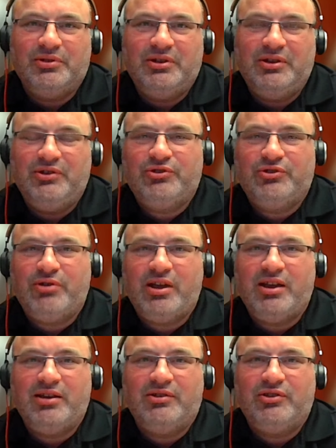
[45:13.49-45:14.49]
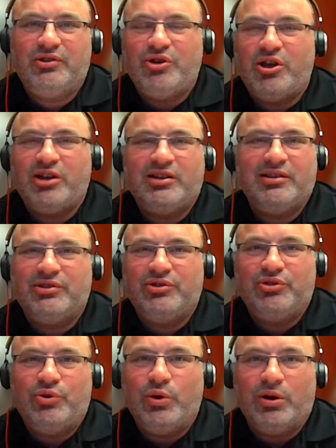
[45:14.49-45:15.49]
He's trying to knock at the
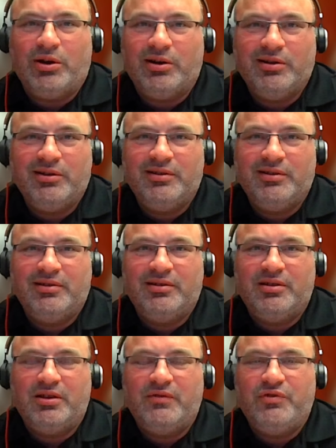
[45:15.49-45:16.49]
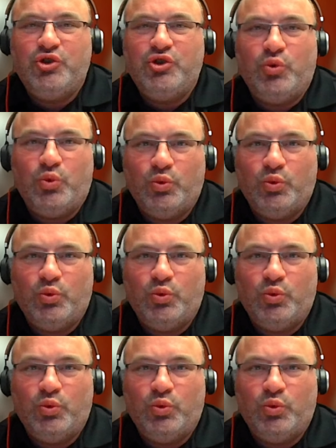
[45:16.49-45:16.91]
door of you.